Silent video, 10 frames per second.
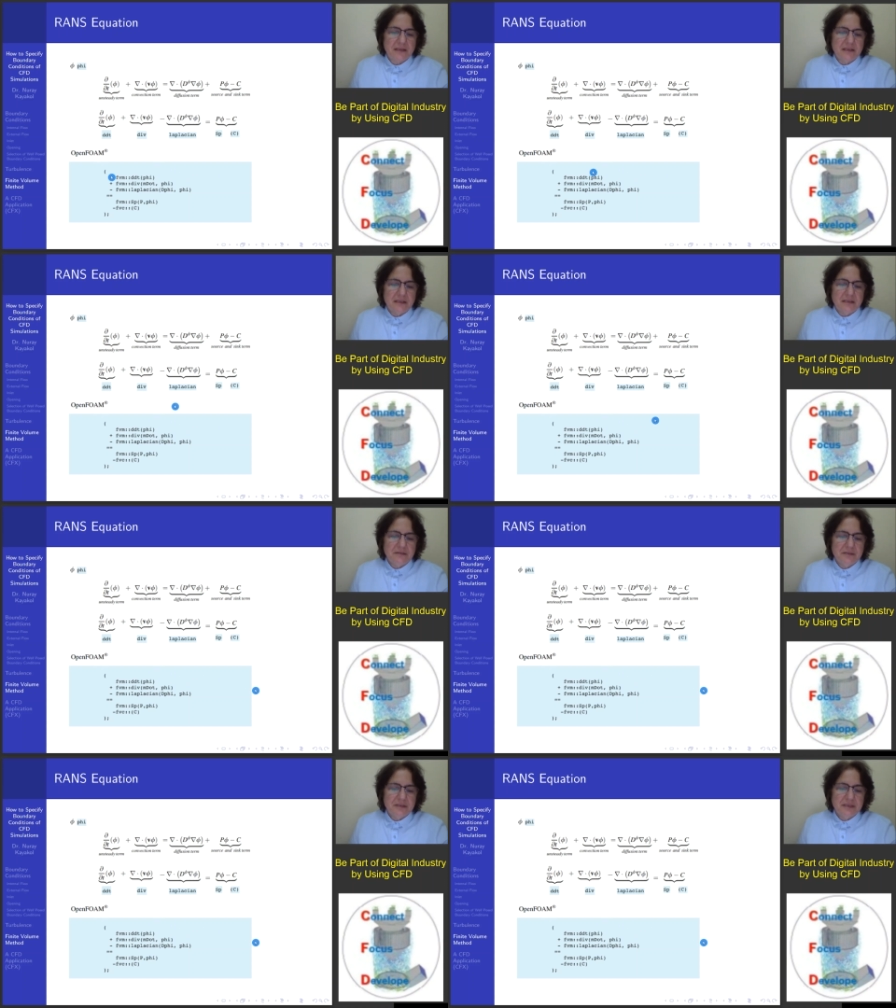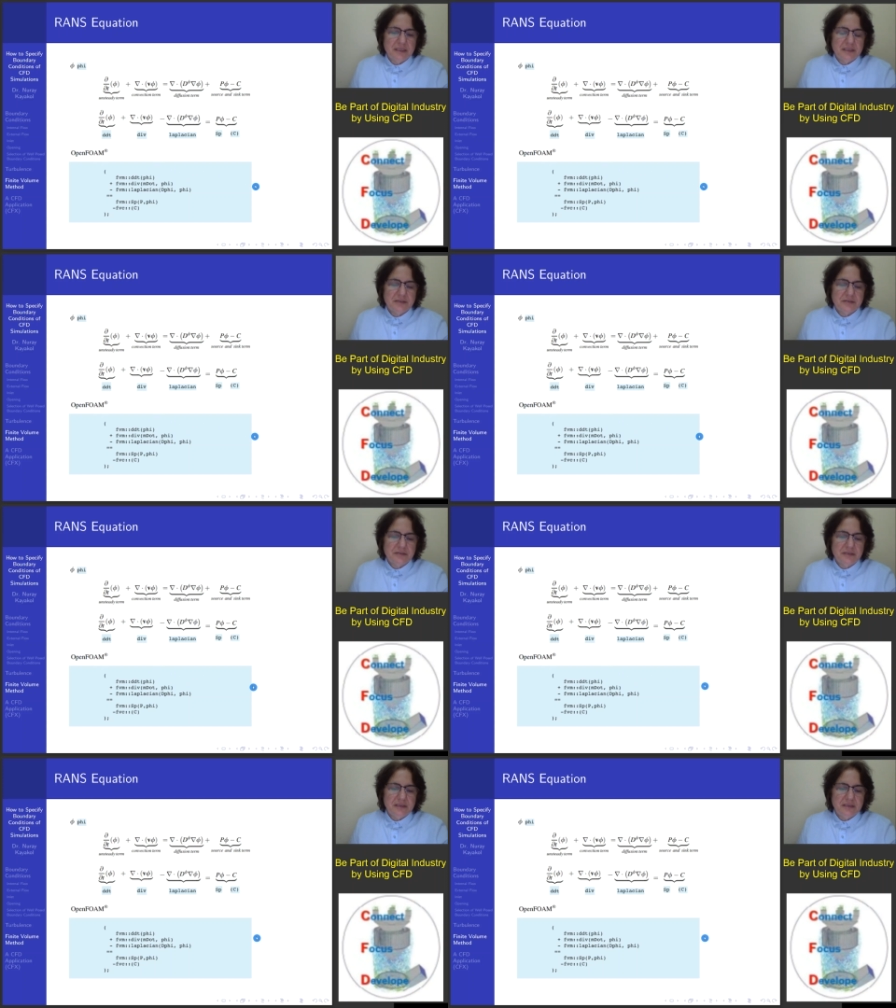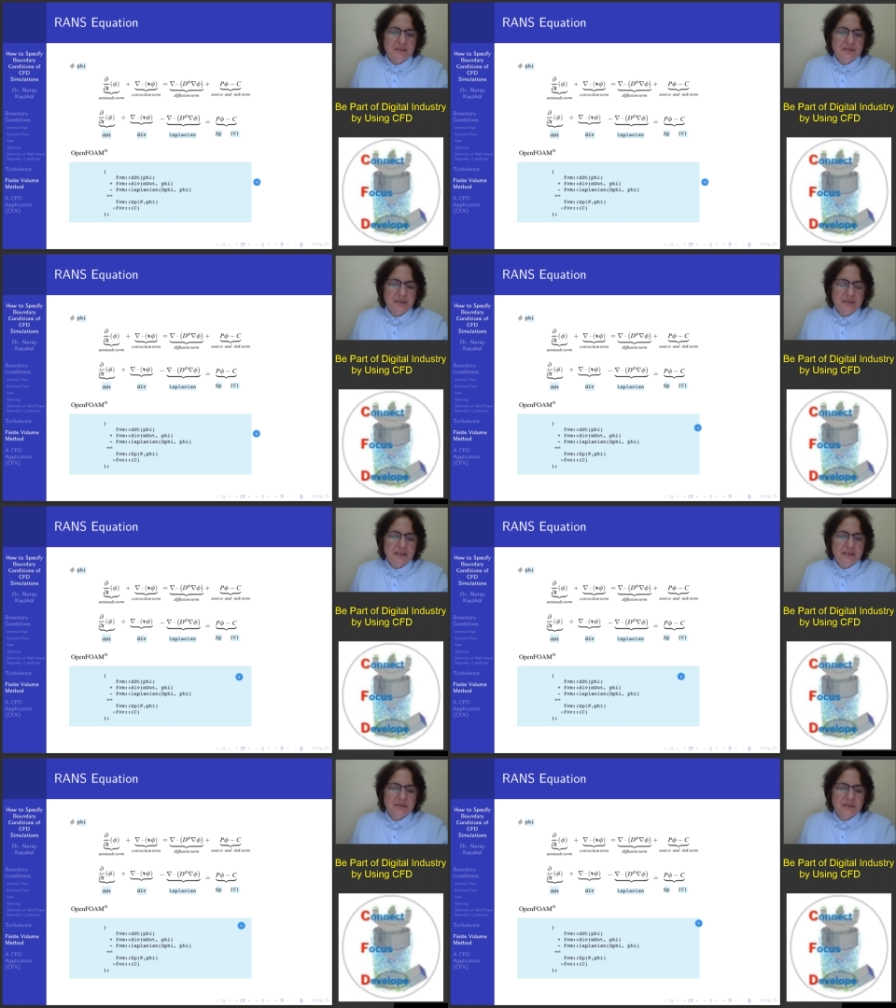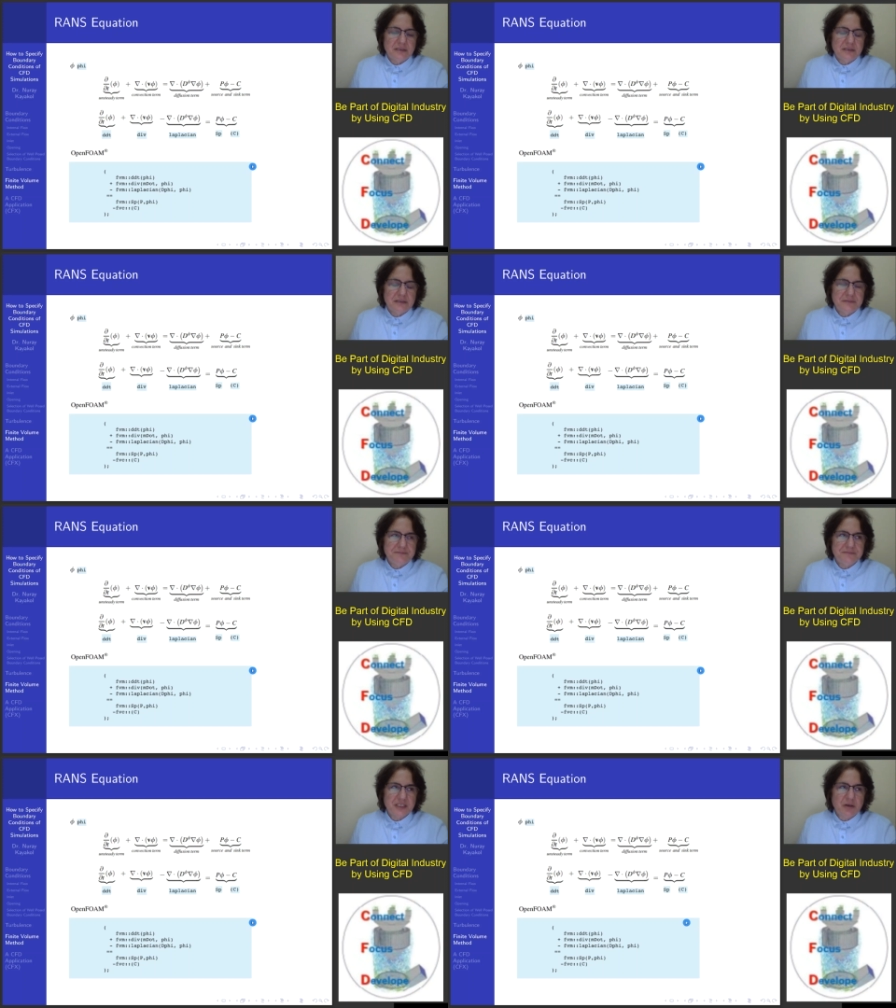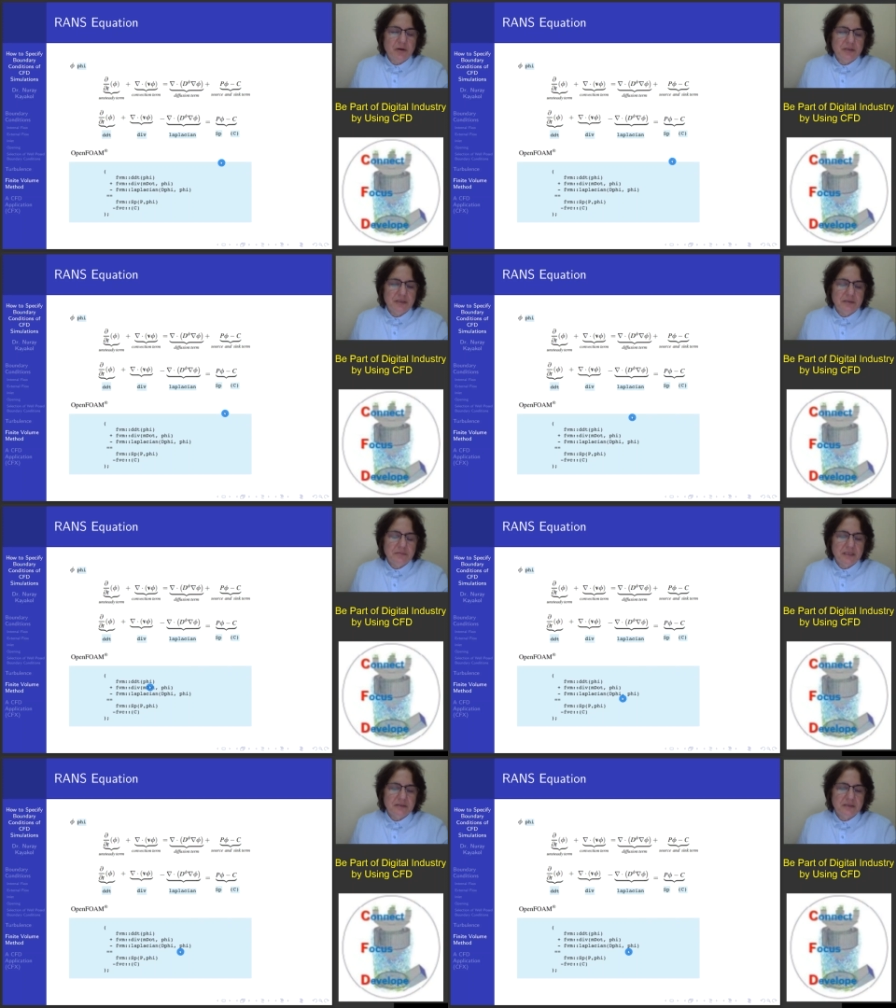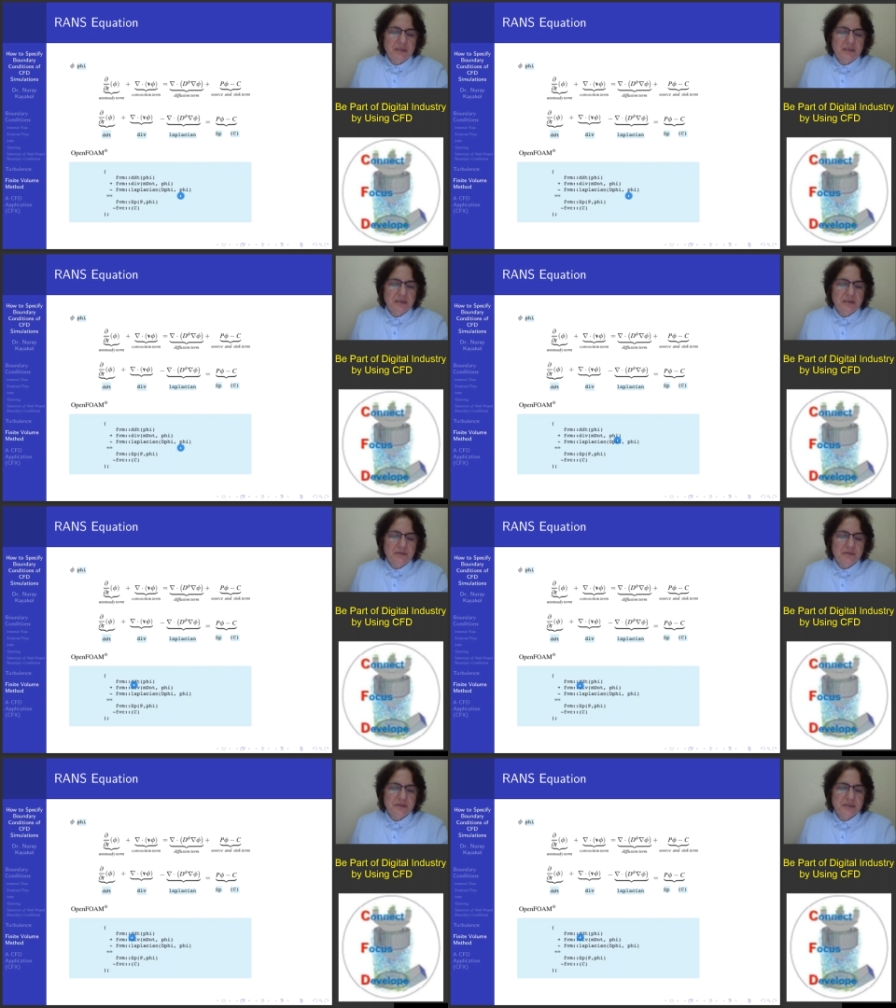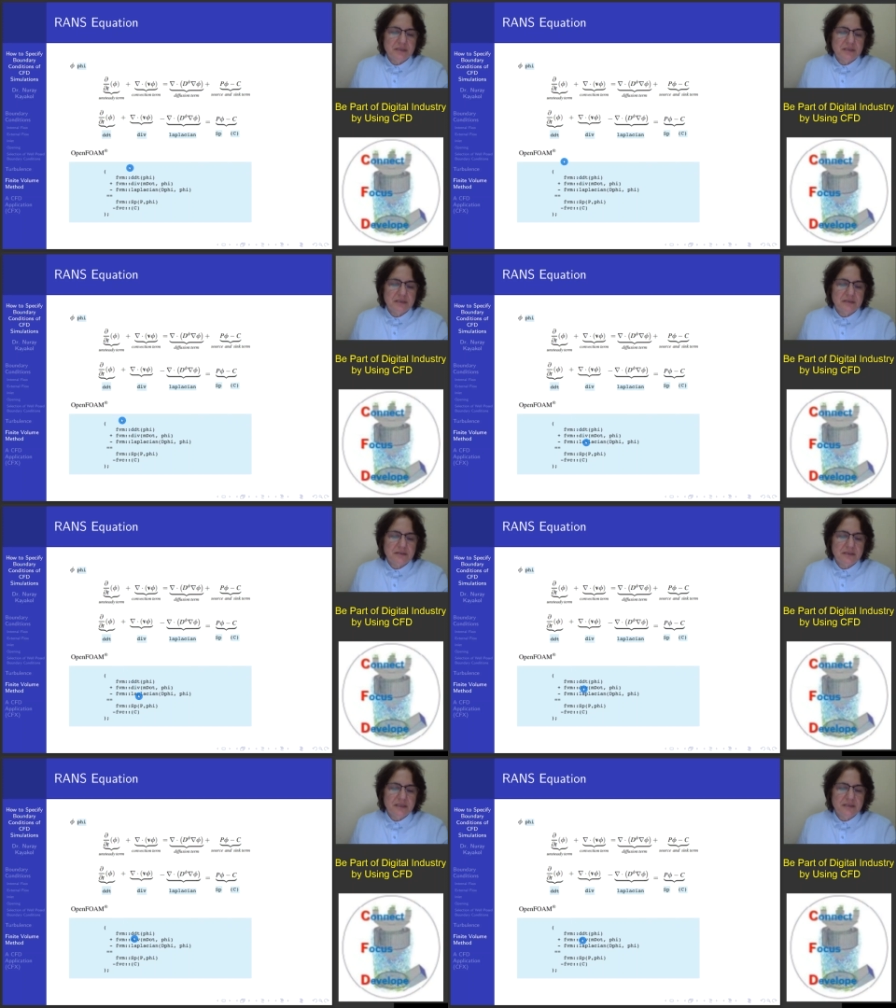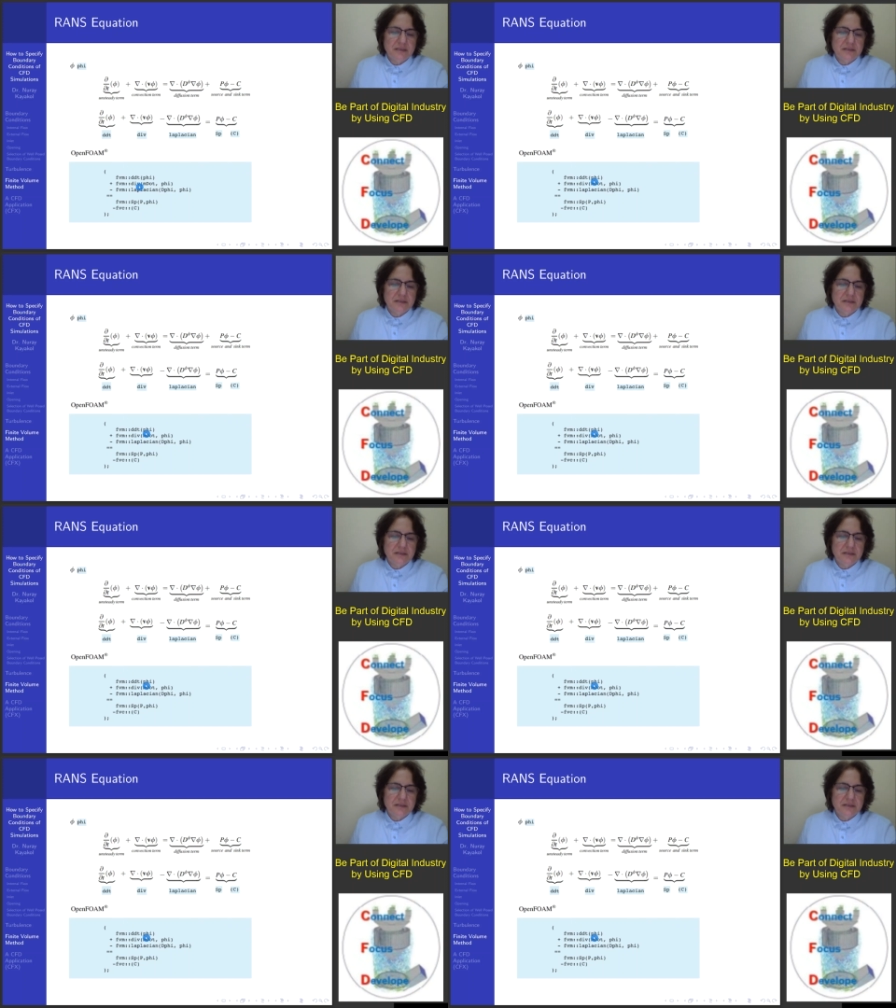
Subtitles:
You see, actually you are not coding, but using the related